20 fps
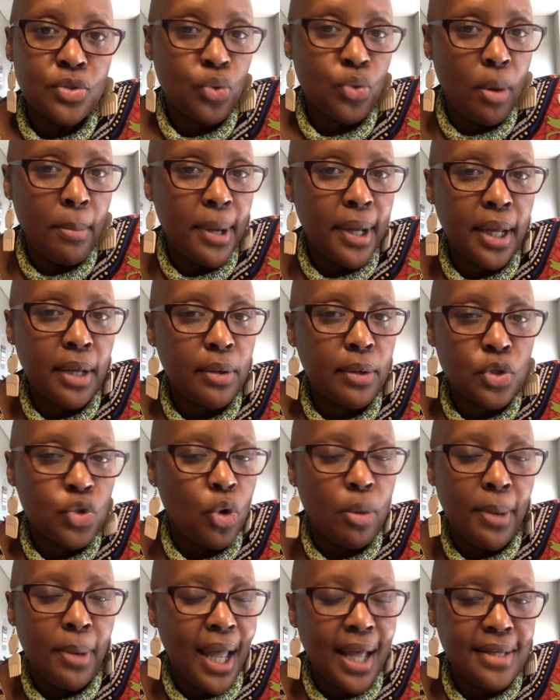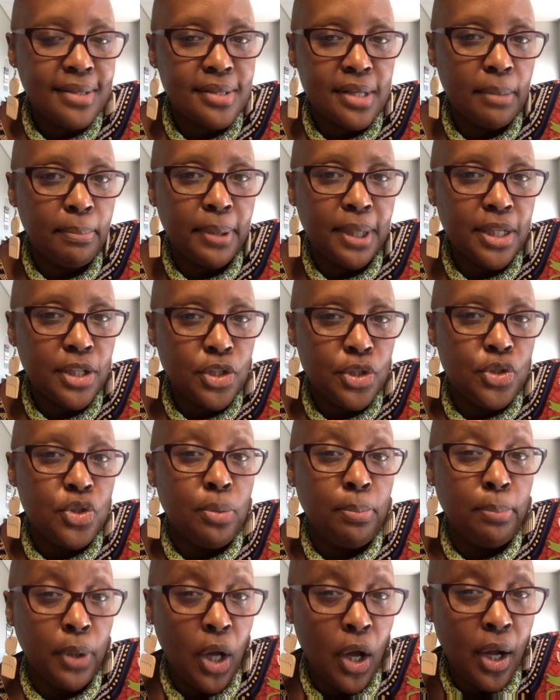Trauma has the ability to
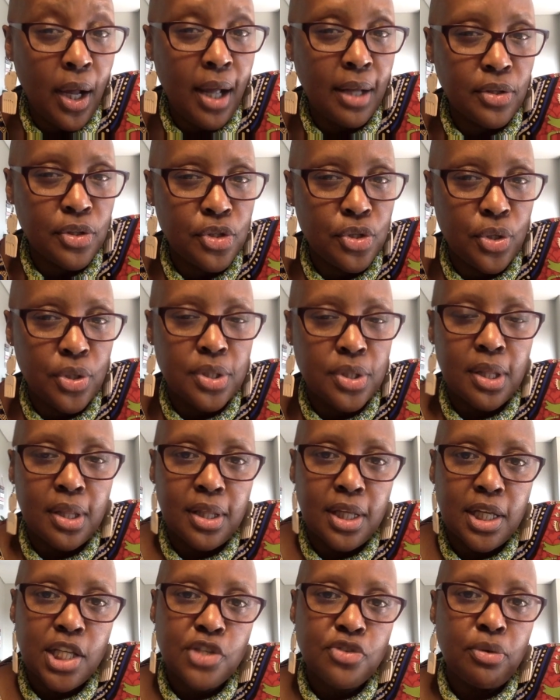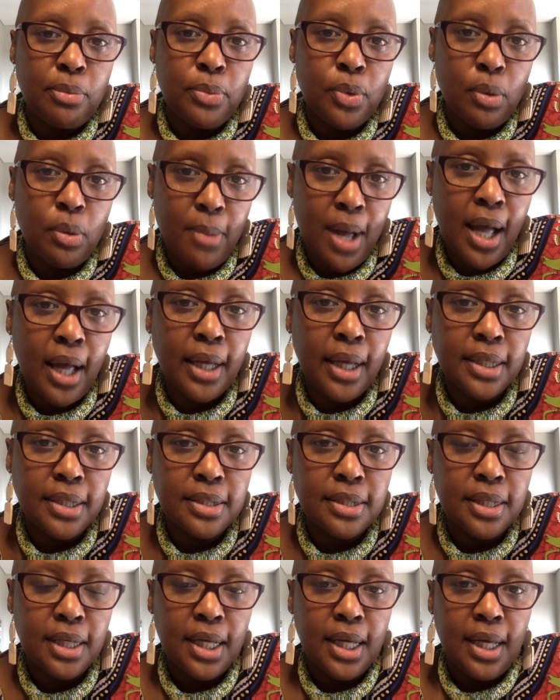block out certain things from your
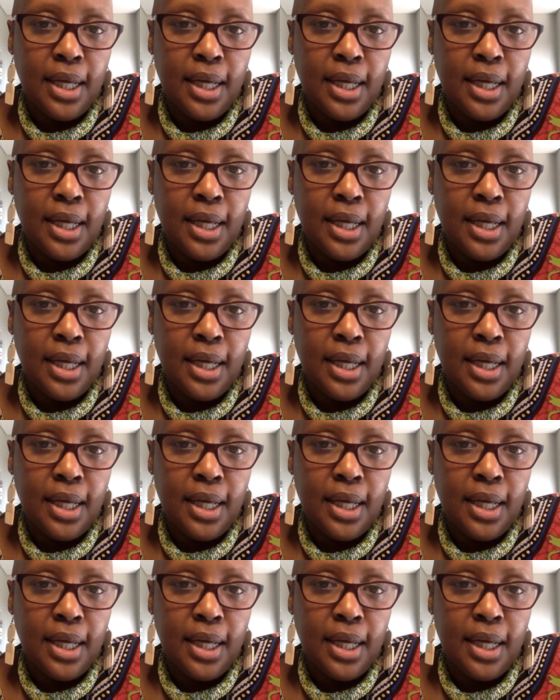mind.